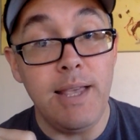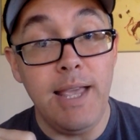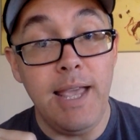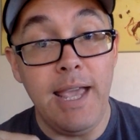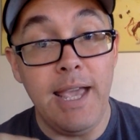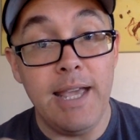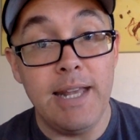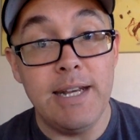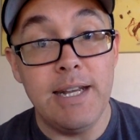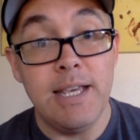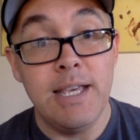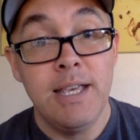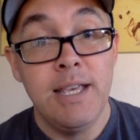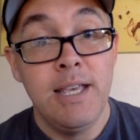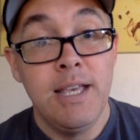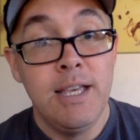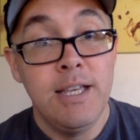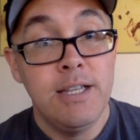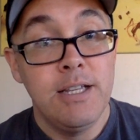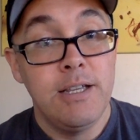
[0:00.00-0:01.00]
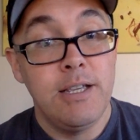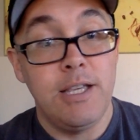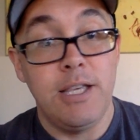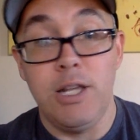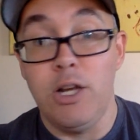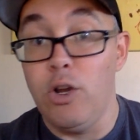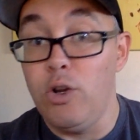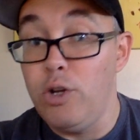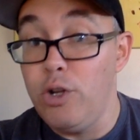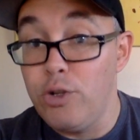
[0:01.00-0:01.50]
And,
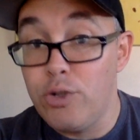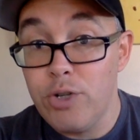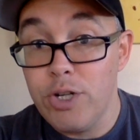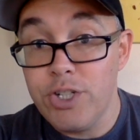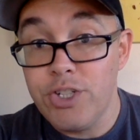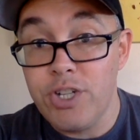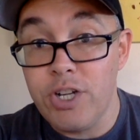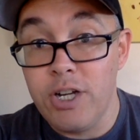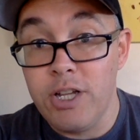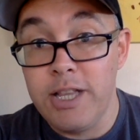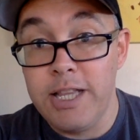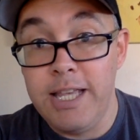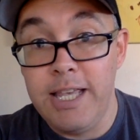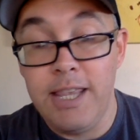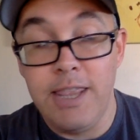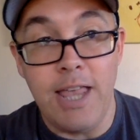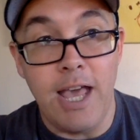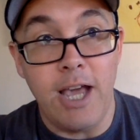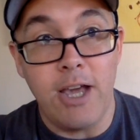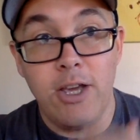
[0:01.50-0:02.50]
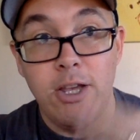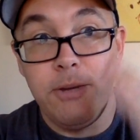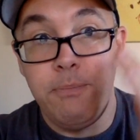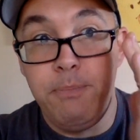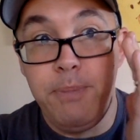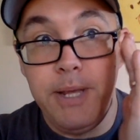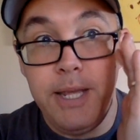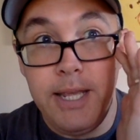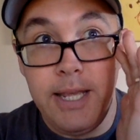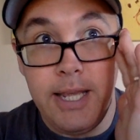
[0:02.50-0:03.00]
nutritionally, that
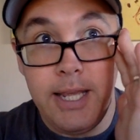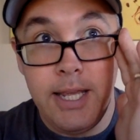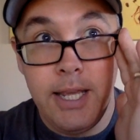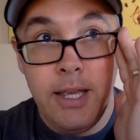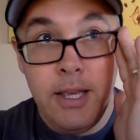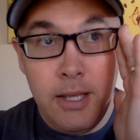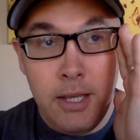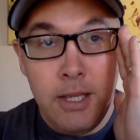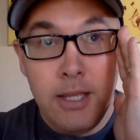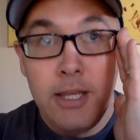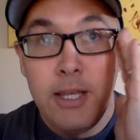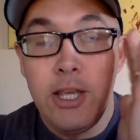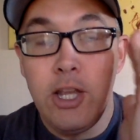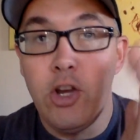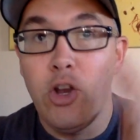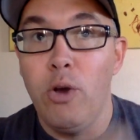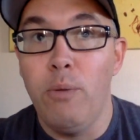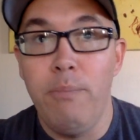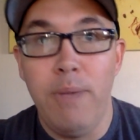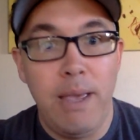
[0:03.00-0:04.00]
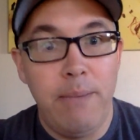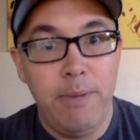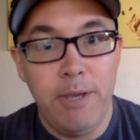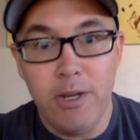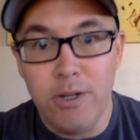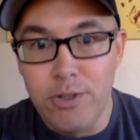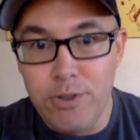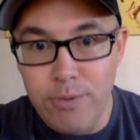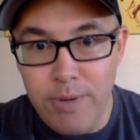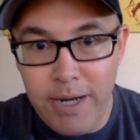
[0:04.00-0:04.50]
could be, maybe
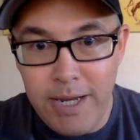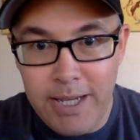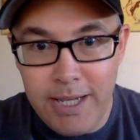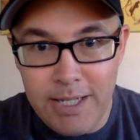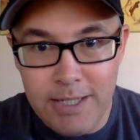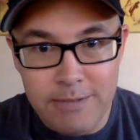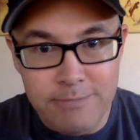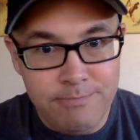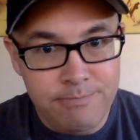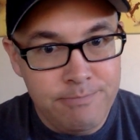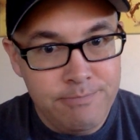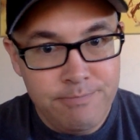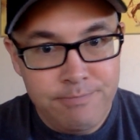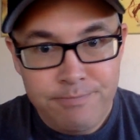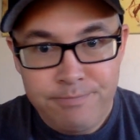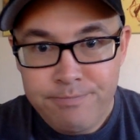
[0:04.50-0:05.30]
you're drinking,